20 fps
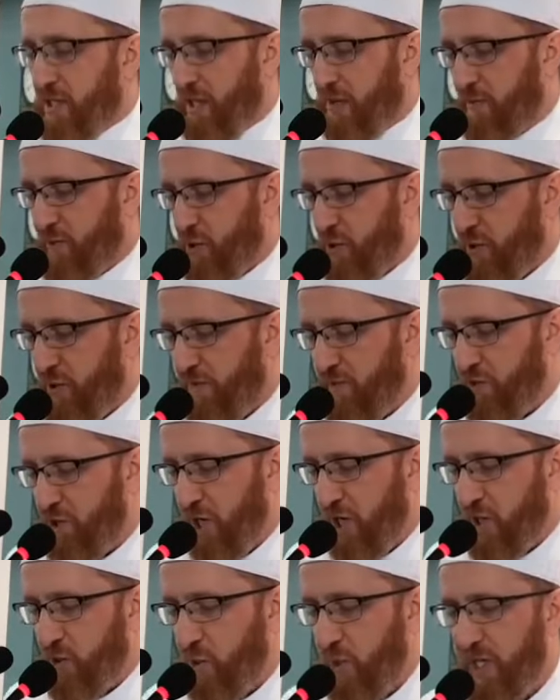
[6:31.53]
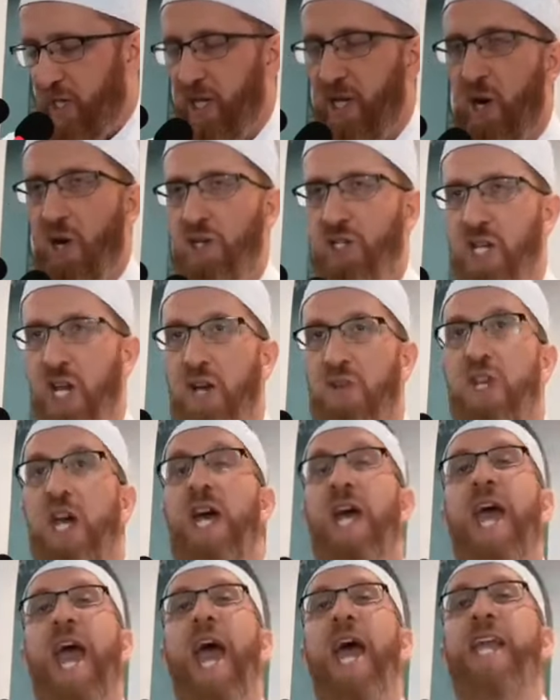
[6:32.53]
some sort of change within ourselves,
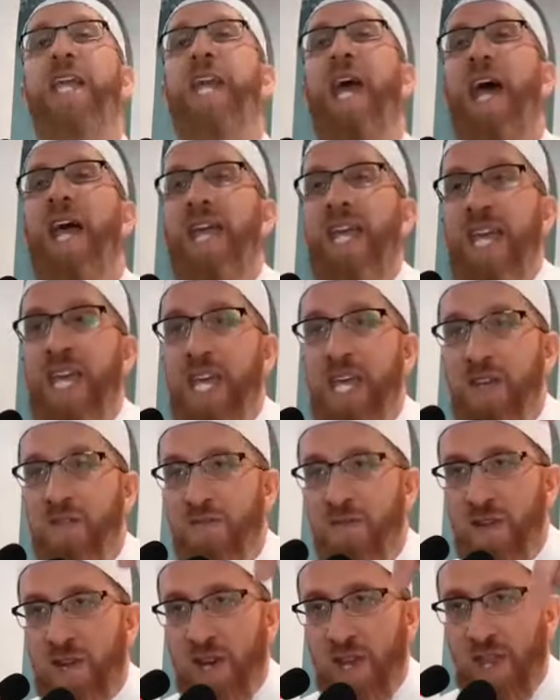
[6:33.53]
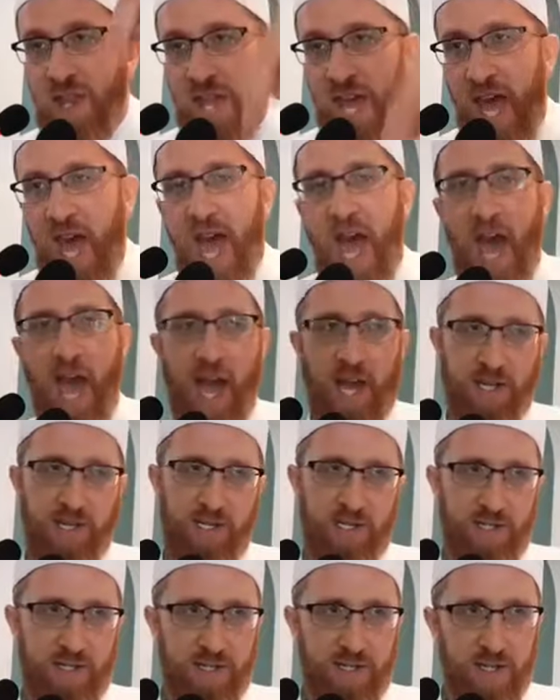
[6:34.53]
and even
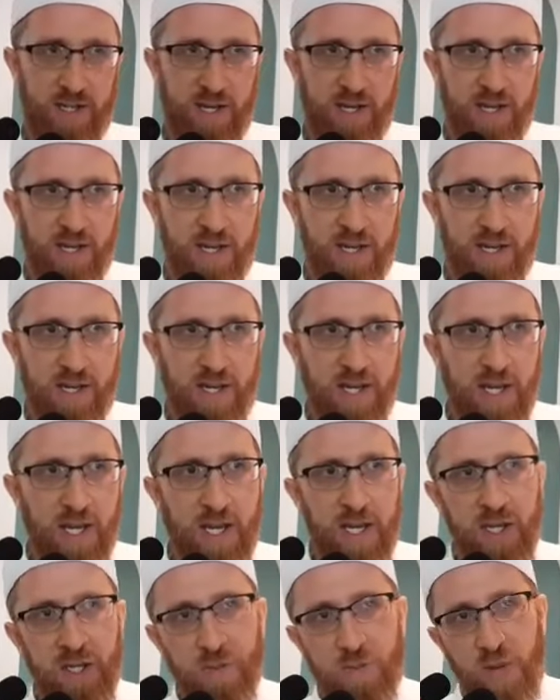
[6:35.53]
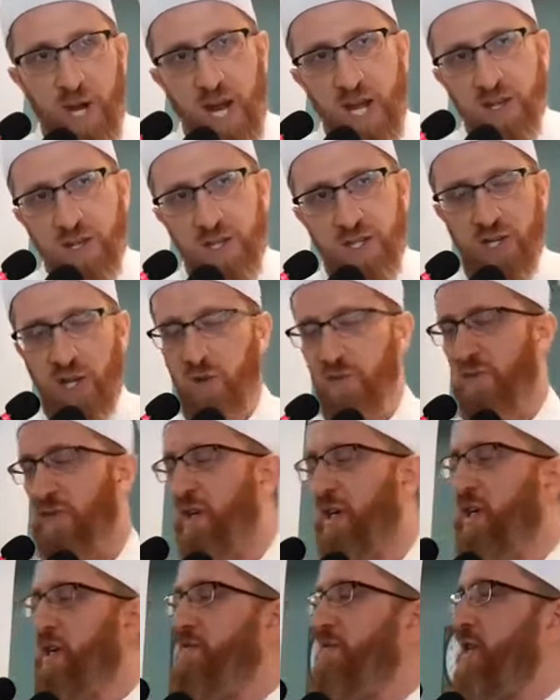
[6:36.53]
that is by the
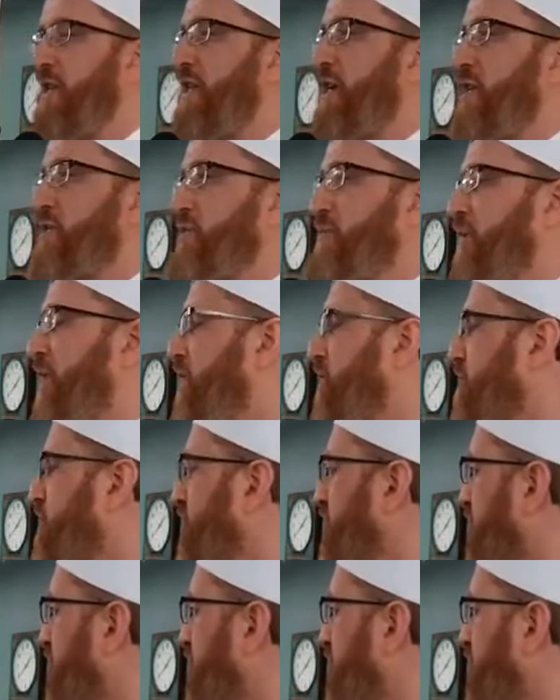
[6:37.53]
tawfiq of Allah subhanahu wa